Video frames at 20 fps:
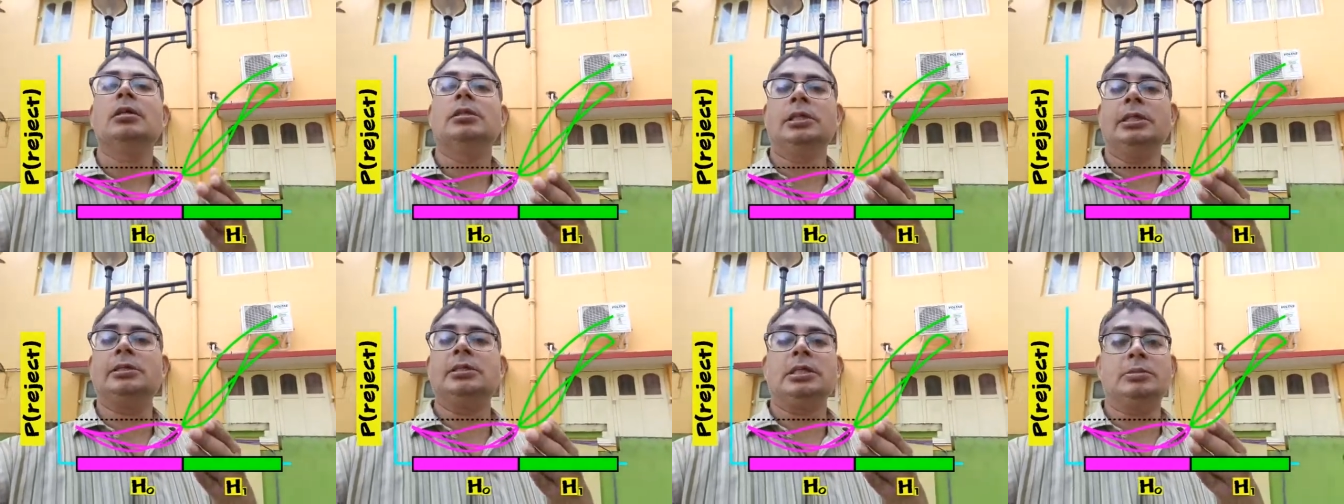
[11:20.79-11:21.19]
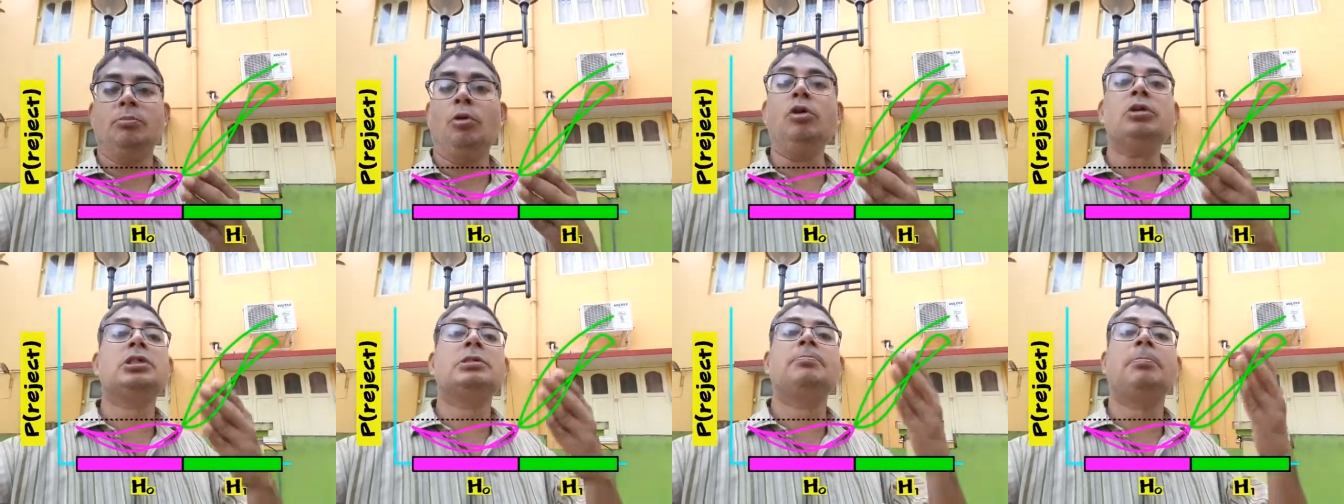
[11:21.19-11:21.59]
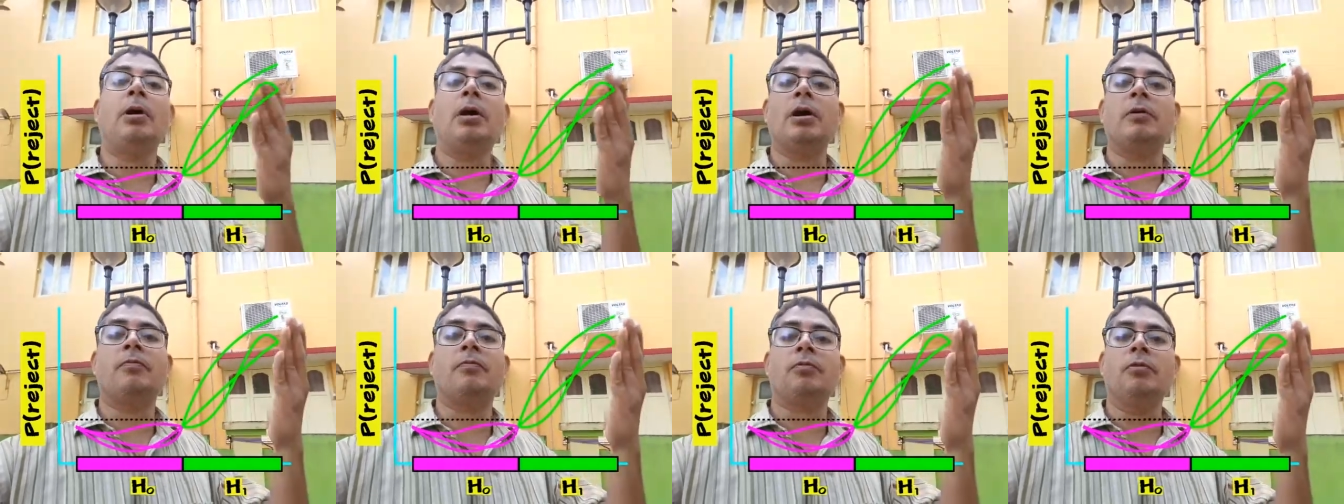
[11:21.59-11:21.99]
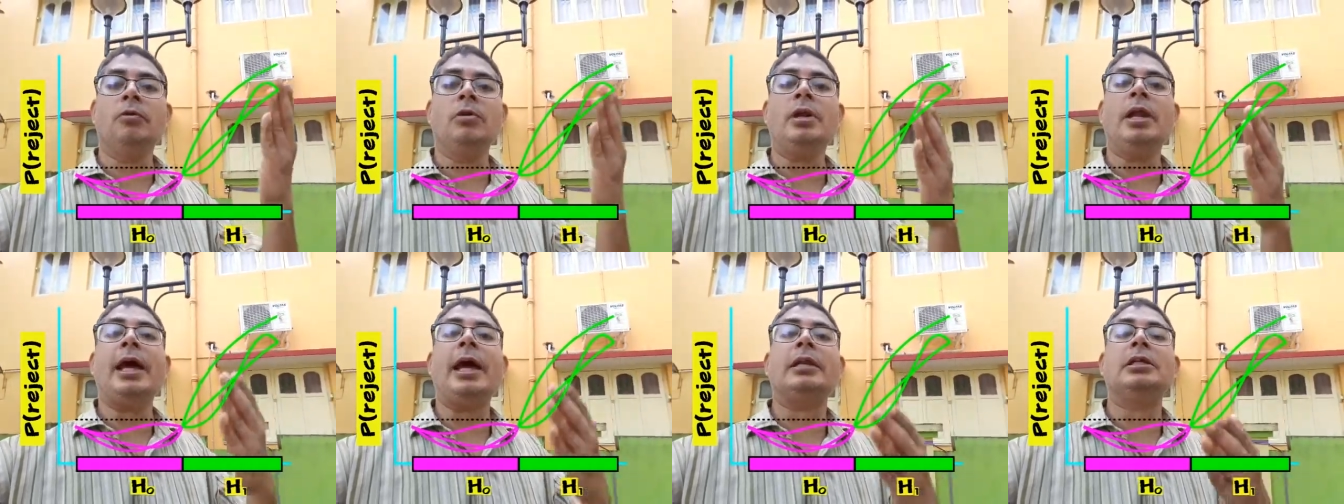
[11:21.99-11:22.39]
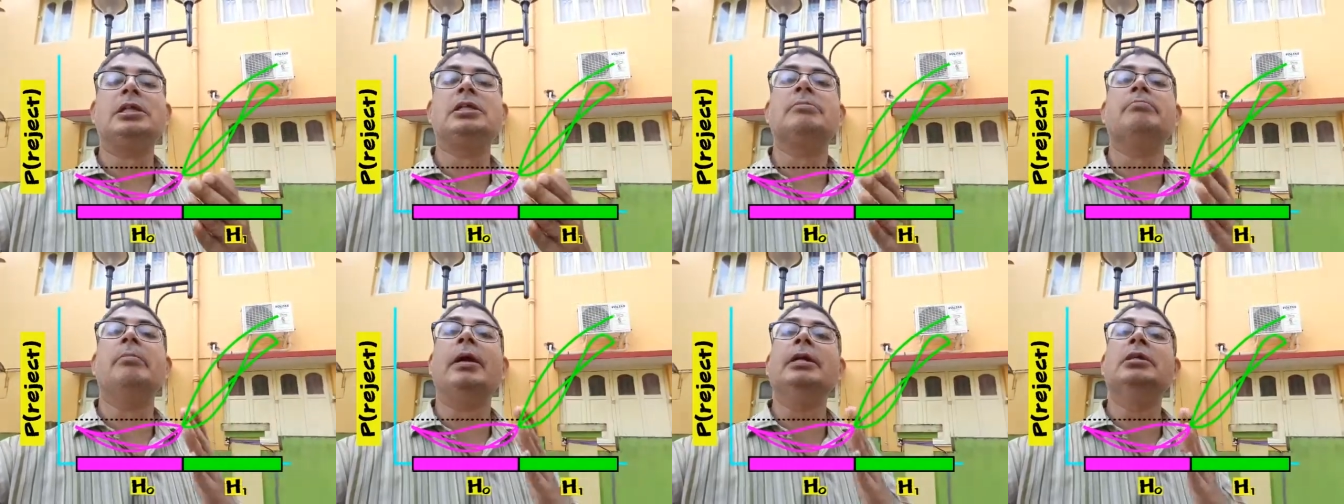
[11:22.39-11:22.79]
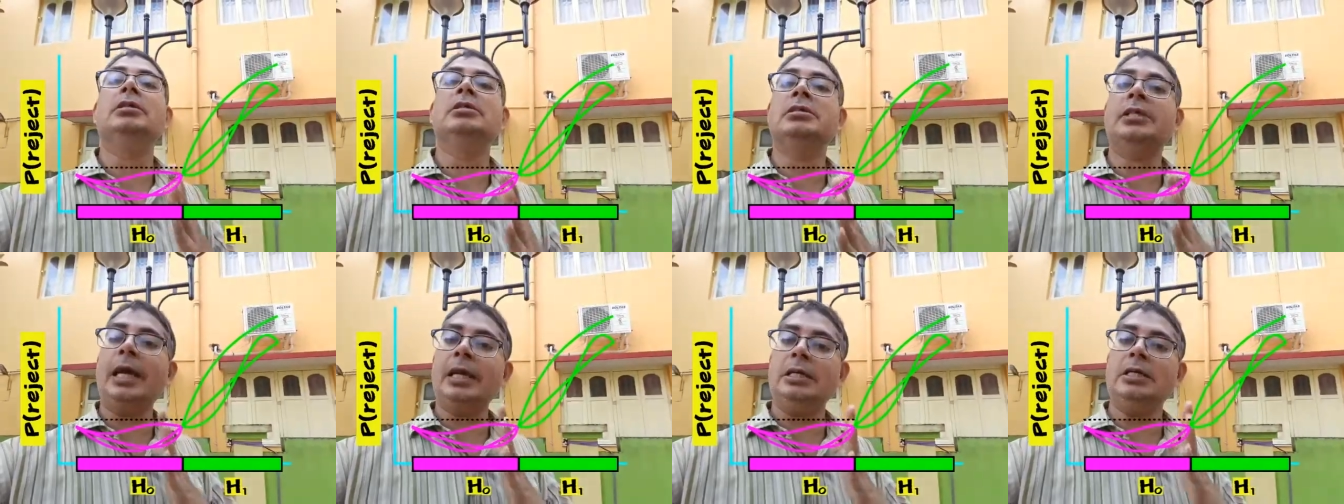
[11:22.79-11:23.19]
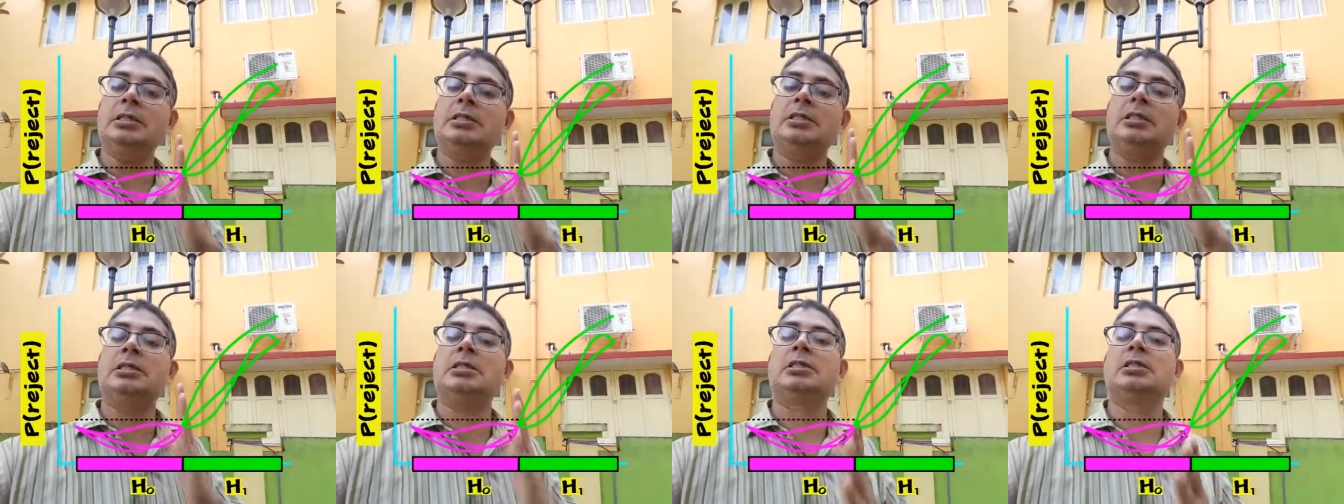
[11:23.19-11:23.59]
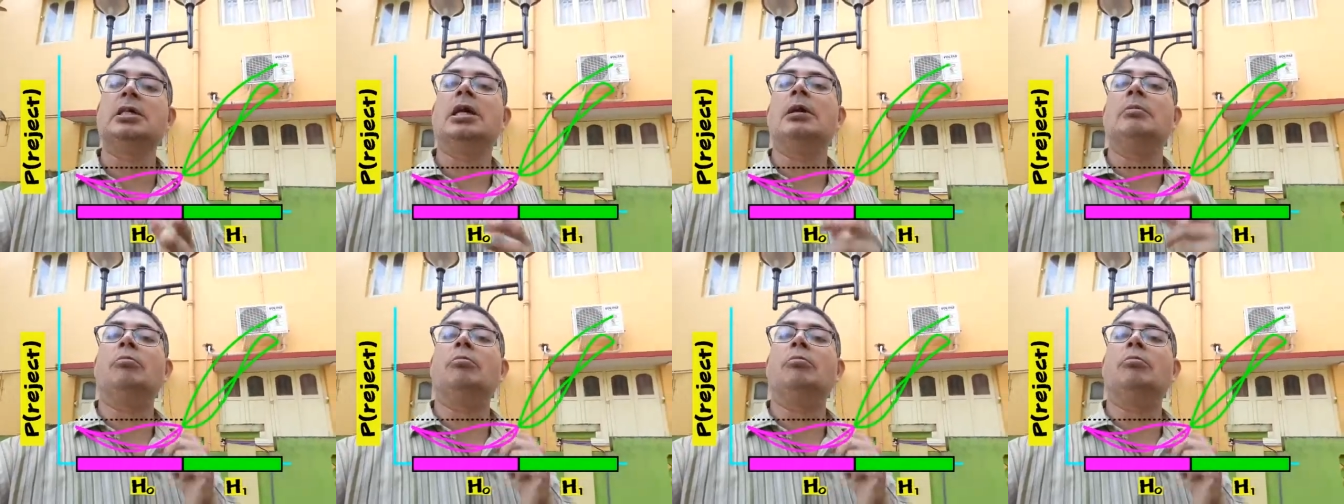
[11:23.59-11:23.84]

this is most powerful and it maintains its